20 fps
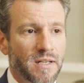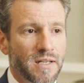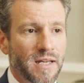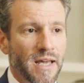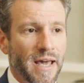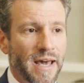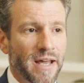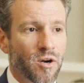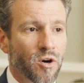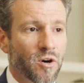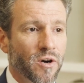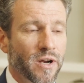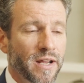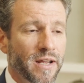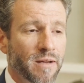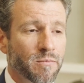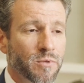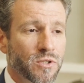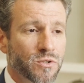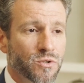At our
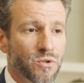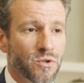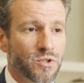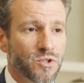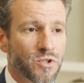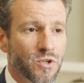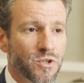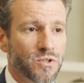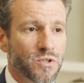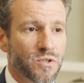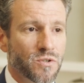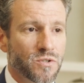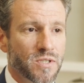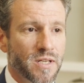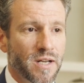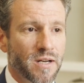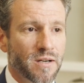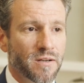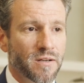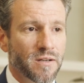ambulatory surgical
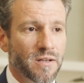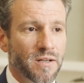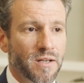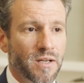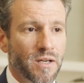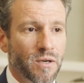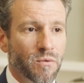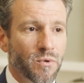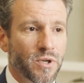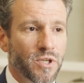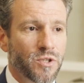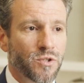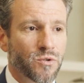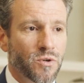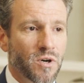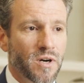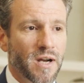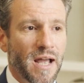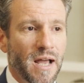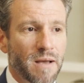center, we do
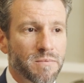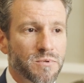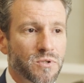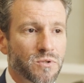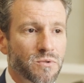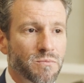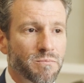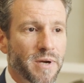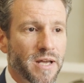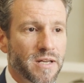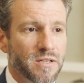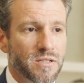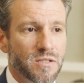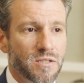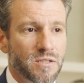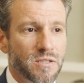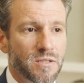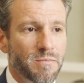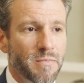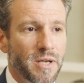our absolute best
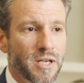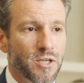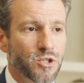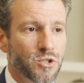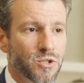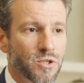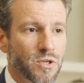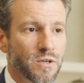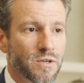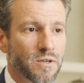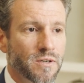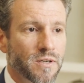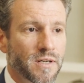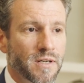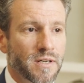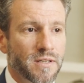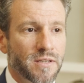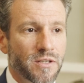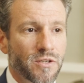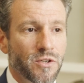to make sure
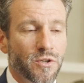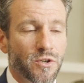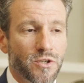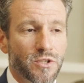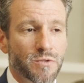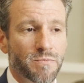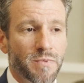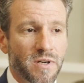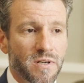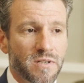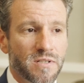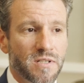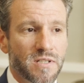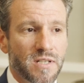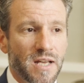that your experience is